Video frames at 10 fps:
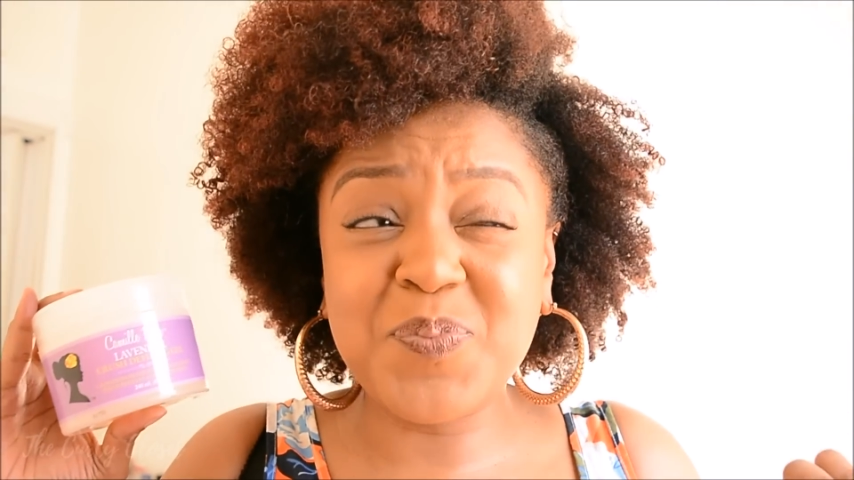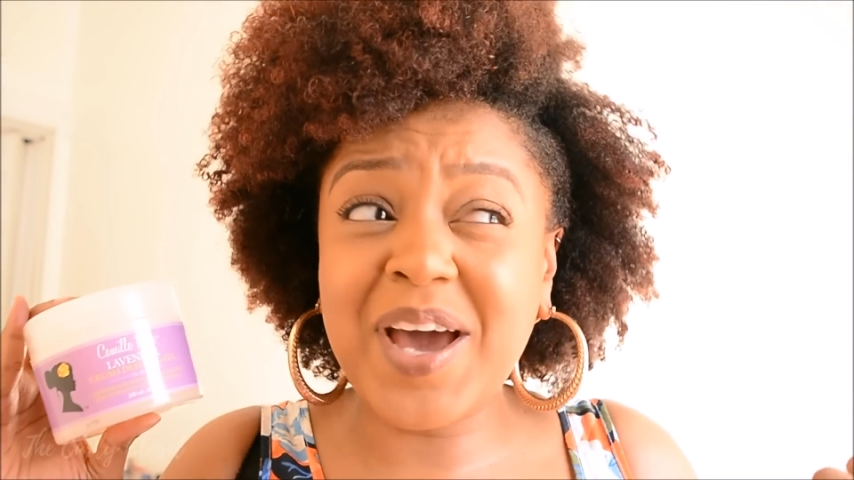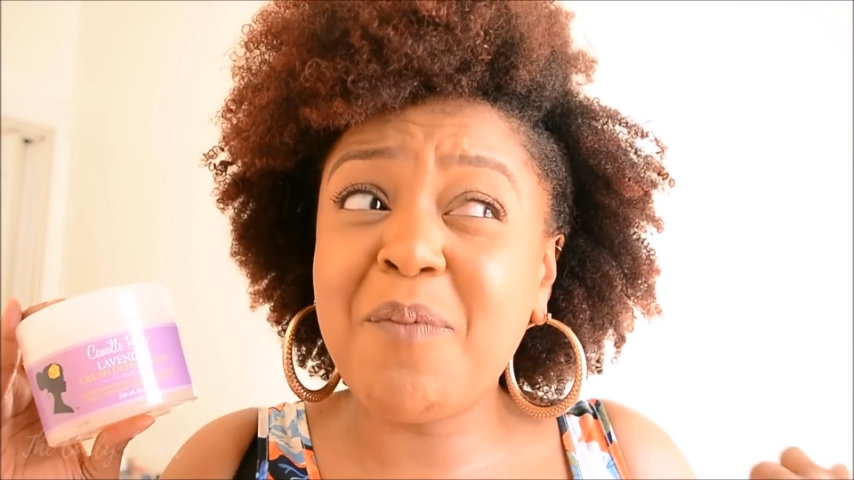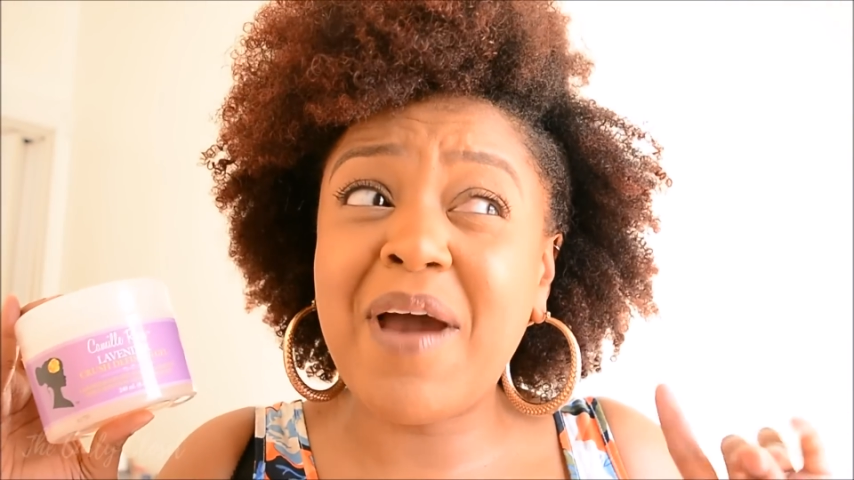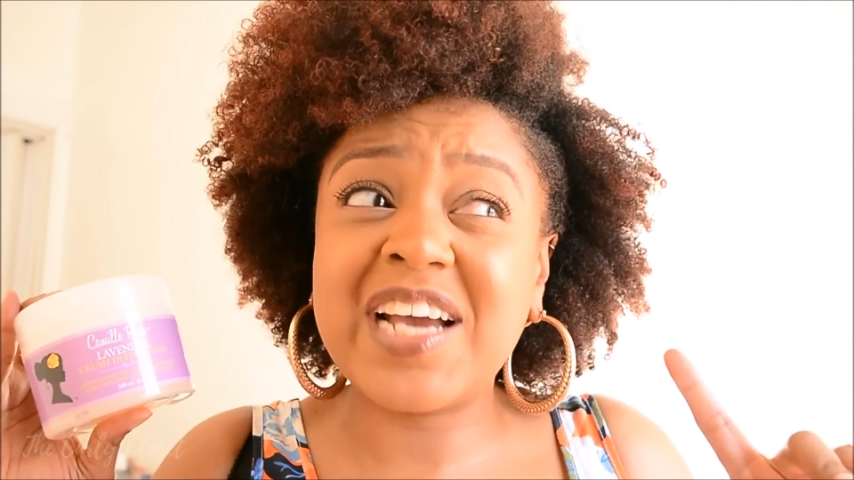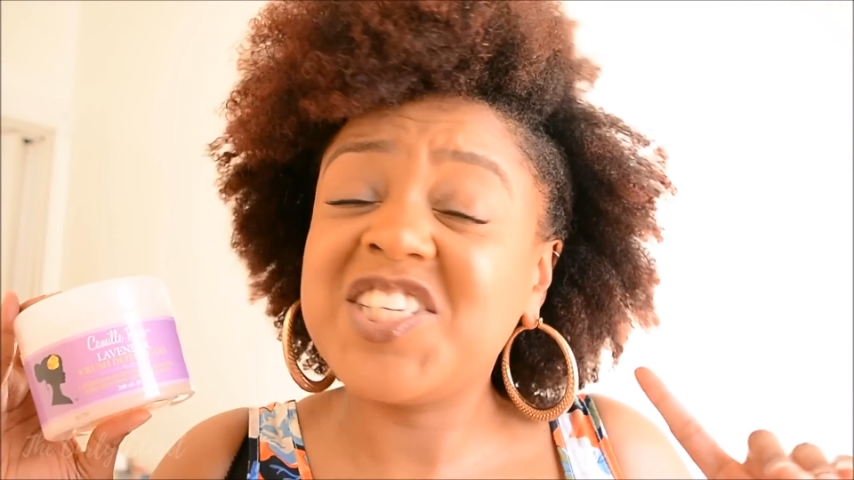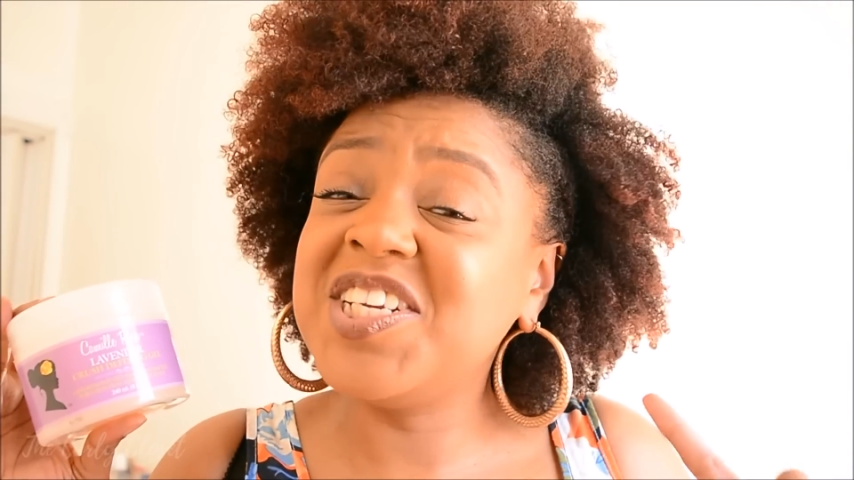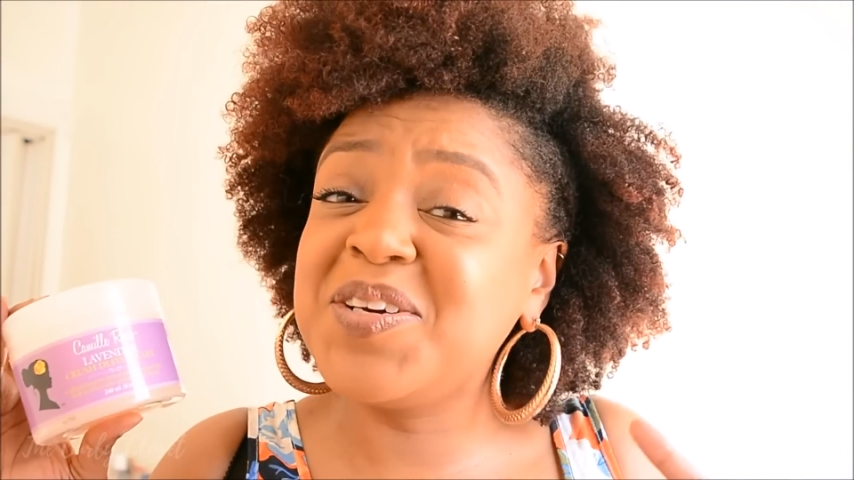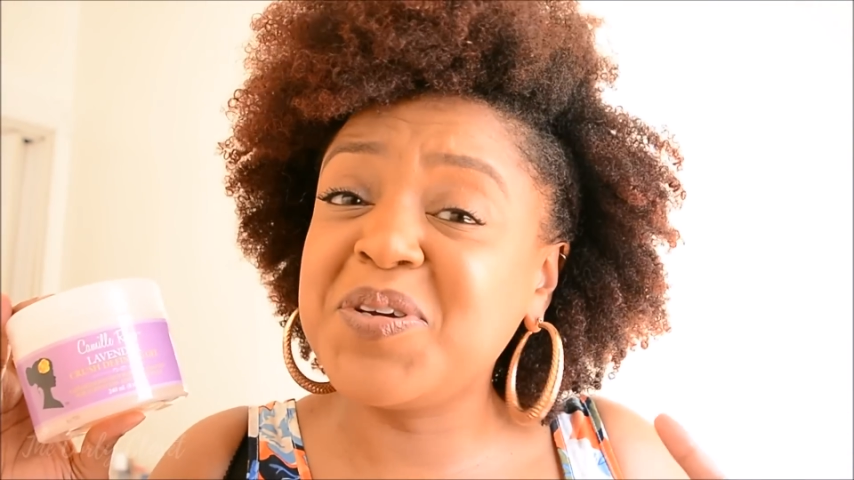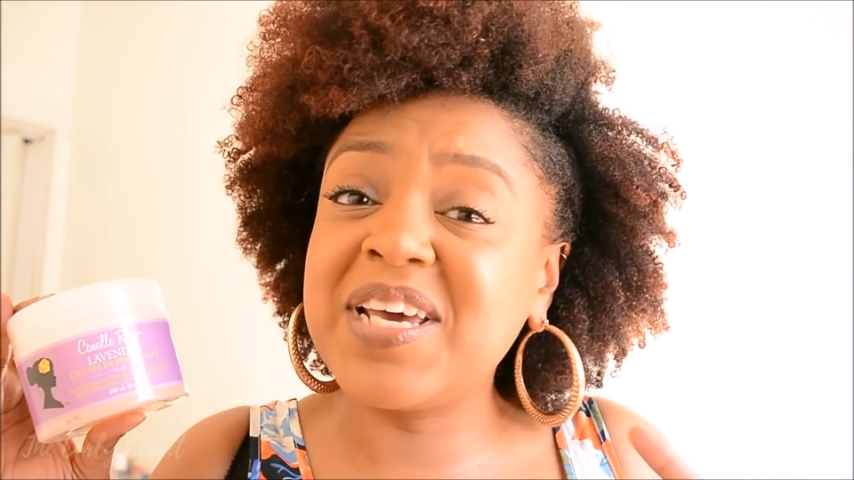but I'm
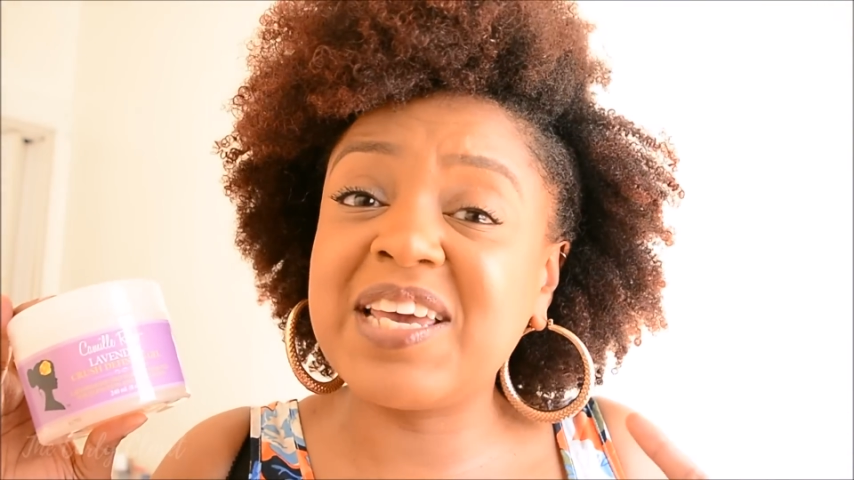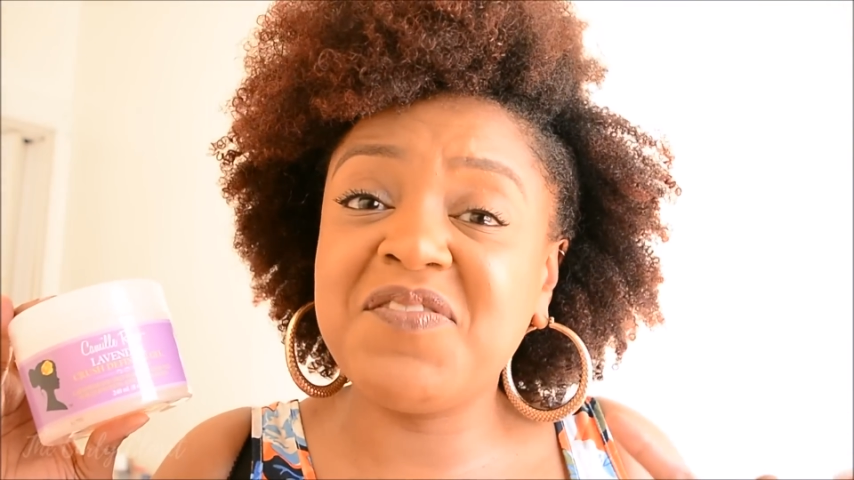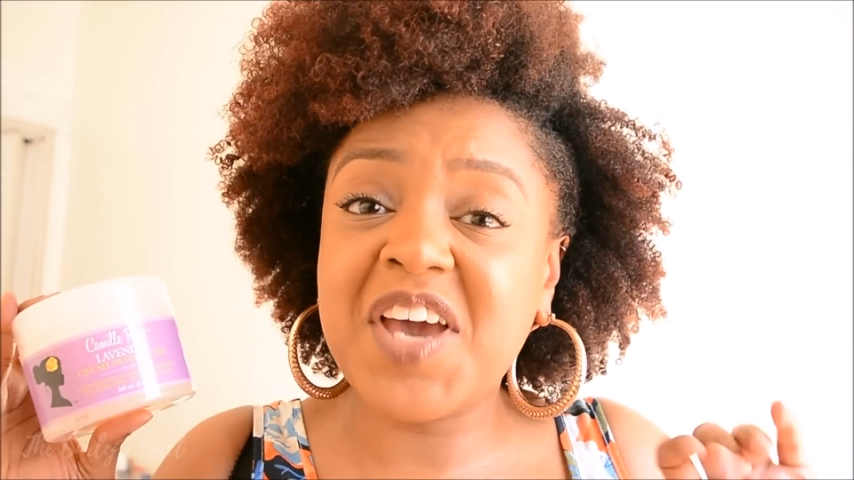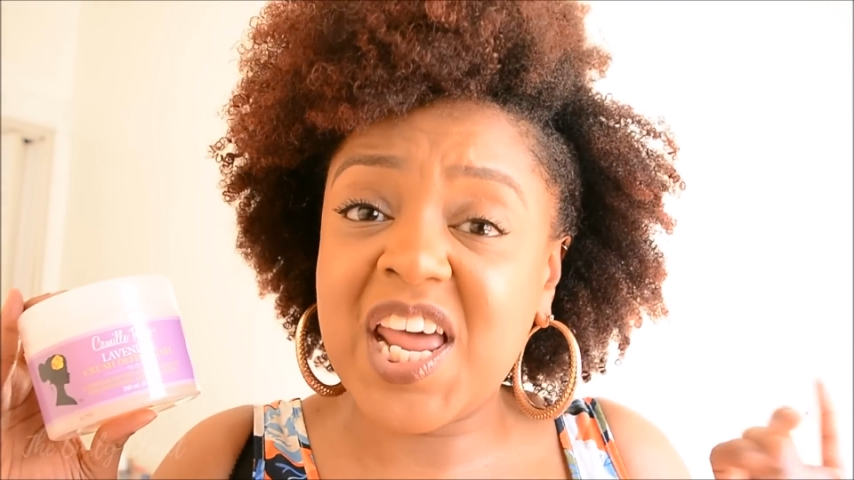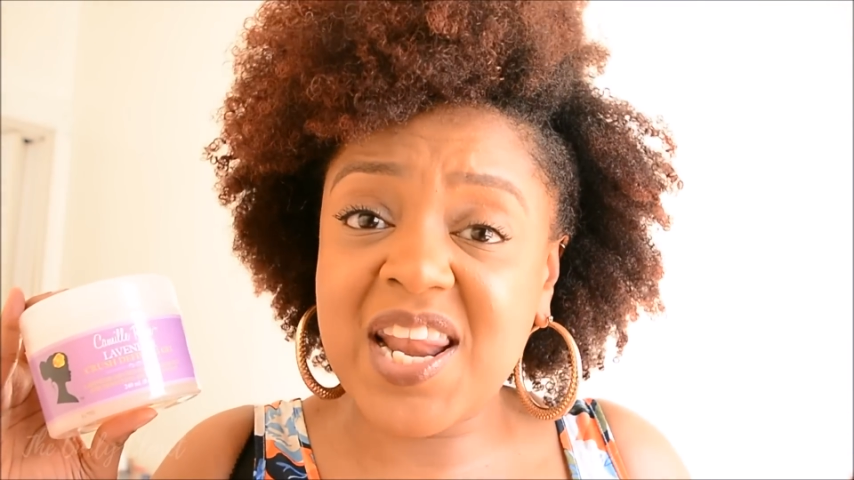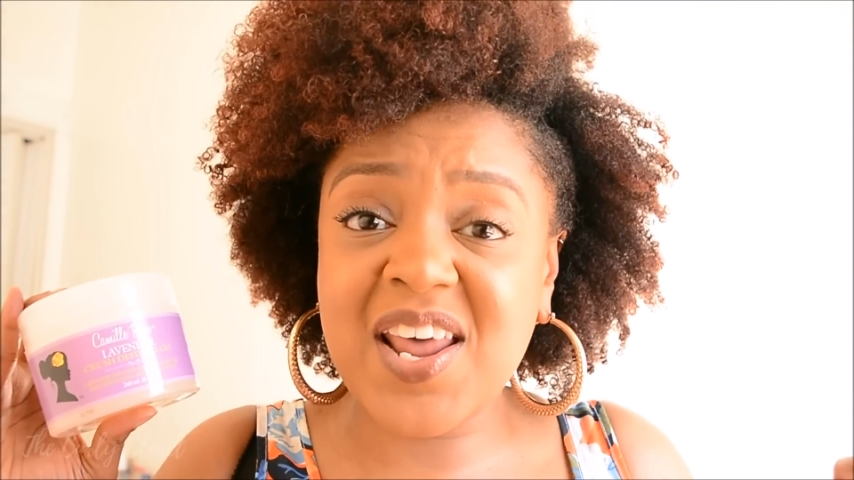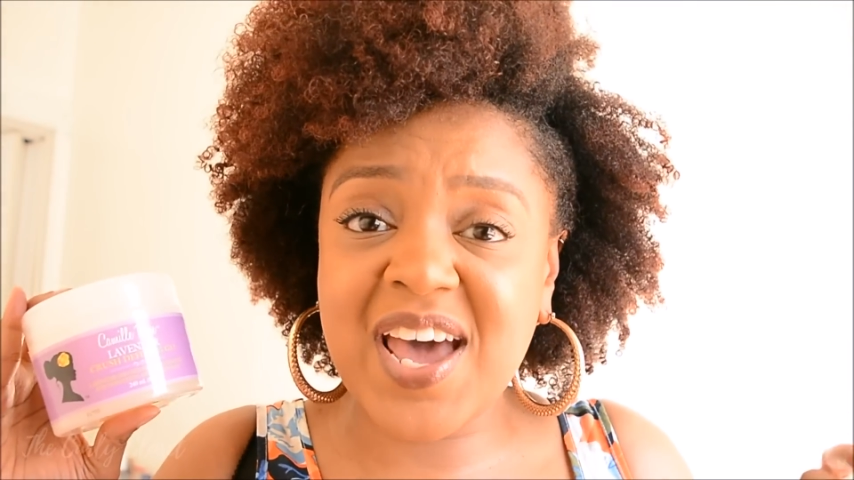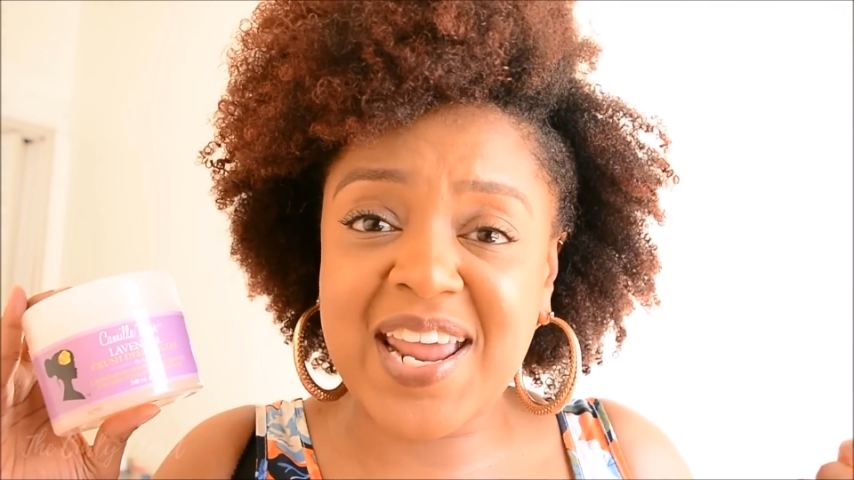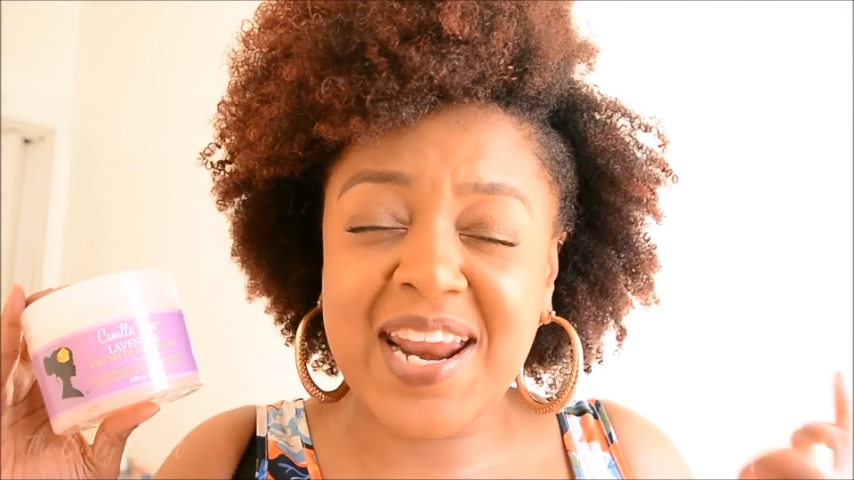actually gonna give it a nine.